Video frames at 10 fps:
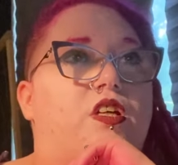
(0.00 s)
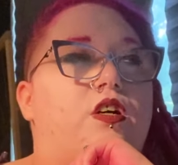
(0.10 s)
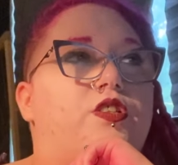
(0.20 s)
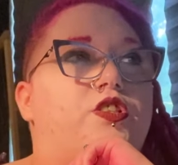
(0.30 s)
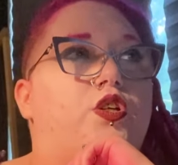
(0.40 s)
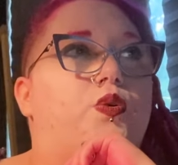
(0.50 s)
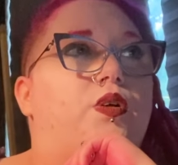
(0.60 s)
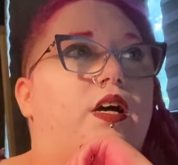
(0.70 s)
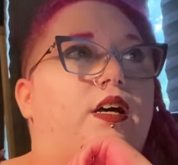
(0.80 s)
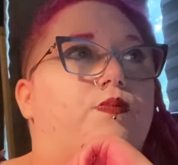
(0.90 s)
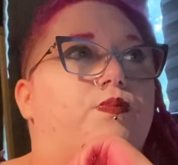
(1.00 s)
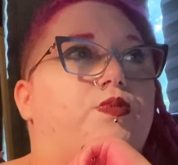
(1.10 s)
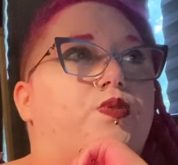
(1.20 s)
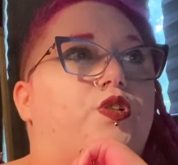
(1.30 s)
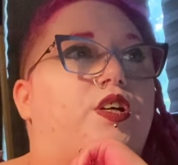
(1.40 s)
I like to
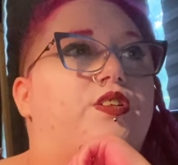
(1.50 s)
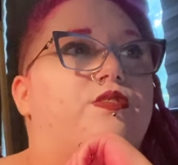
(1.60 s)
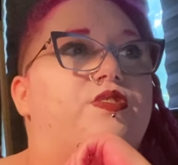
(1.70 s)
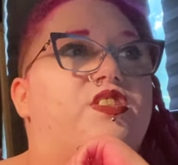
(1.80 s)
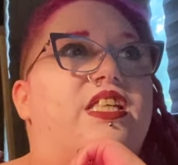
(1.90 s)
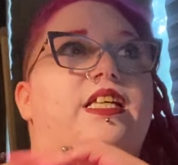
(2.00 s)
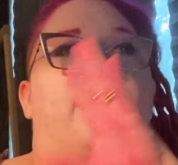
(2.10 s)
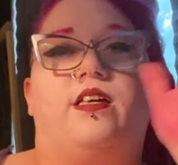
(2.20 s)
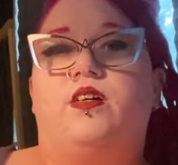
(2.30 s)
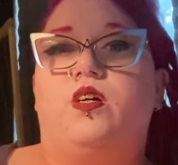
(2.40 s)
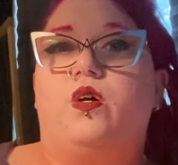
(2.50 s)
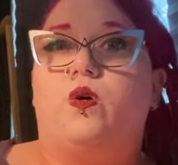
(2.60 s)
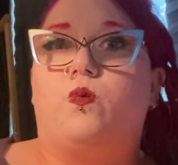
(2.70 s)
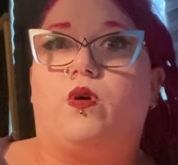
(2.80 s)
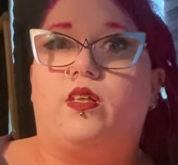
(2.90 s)
try and see
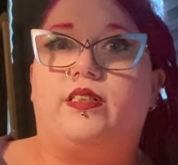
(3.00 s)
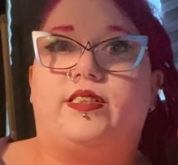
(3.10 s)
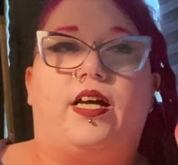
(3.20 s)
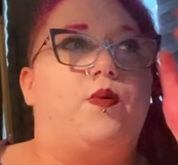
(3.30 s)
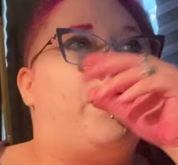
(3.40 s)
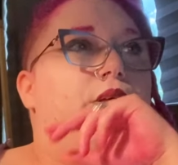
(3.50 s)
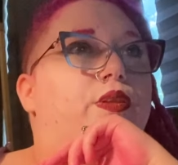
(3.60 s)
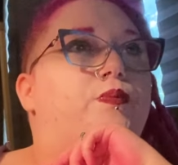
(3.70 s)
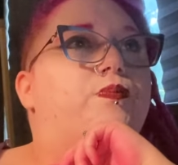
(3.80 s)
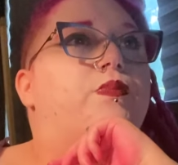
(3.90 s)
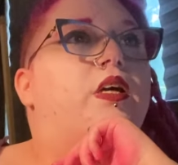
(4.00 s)
what they say about them.